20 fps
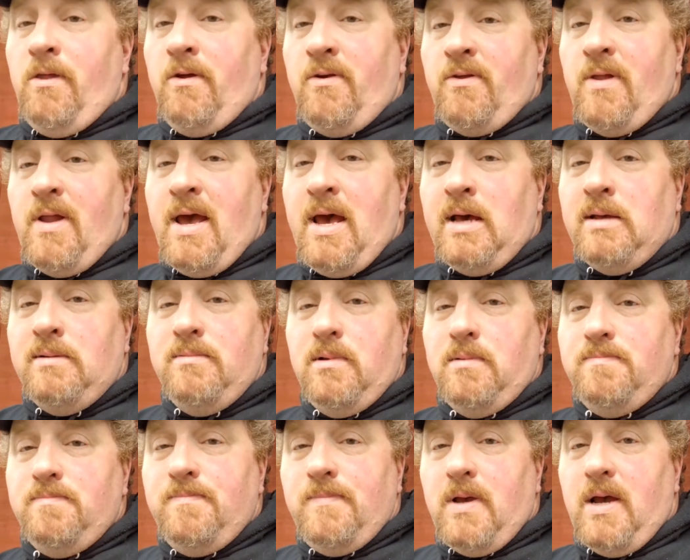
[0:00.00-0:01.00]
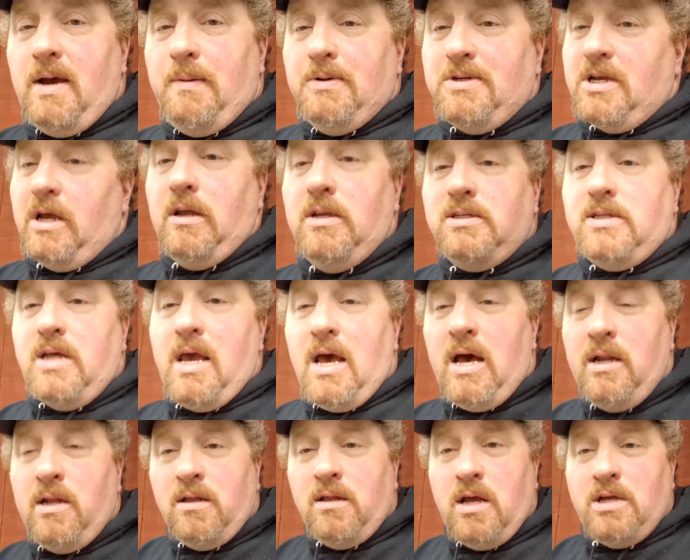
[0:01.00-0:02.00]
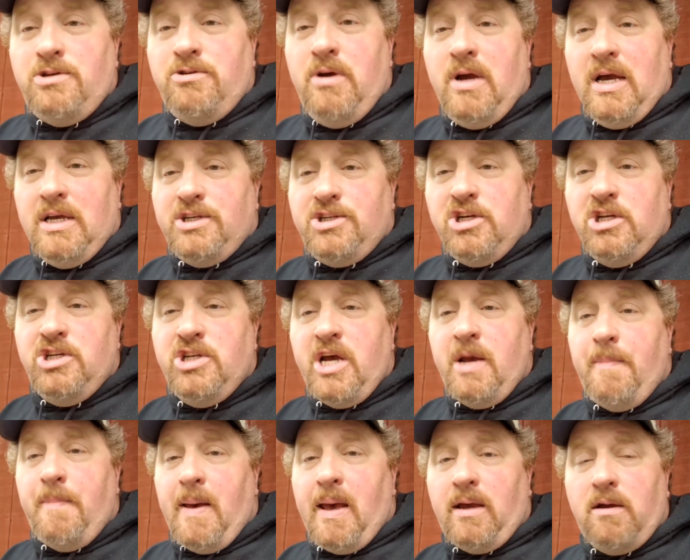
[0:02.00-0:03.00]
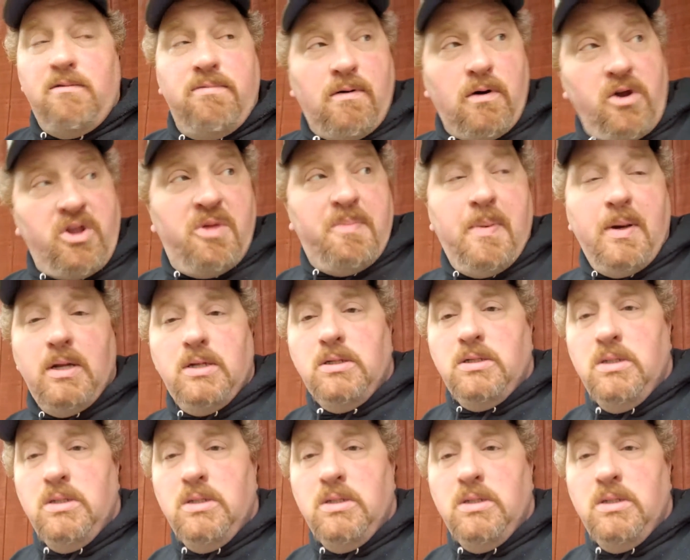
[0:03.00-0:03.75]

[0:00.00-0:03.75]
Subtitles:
than that, I wish I could stay on and let you guys chit chat back and forth, but